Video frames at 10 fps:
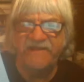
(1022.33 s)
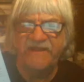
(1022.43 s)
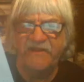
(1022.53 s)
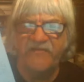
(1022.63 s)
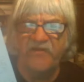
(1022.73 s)
did
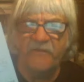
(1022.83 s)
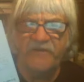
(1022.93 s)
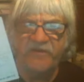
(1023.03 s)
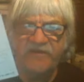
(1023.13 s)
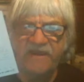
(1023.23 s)
in my
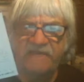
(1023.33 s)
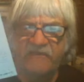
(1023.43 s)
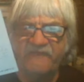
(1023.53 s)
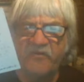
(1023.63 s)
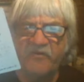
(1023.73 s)
trumpeter kit,
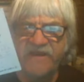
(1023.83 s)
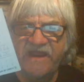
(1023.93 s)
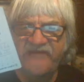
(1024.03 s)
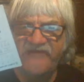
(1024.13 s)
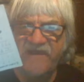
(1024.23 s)

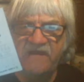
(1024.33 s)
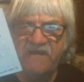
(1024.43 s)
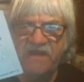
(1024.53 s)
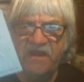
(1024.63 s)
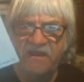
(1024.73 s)
148
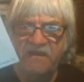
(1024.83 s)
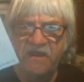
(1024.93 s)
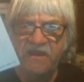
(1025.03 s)
scale uh,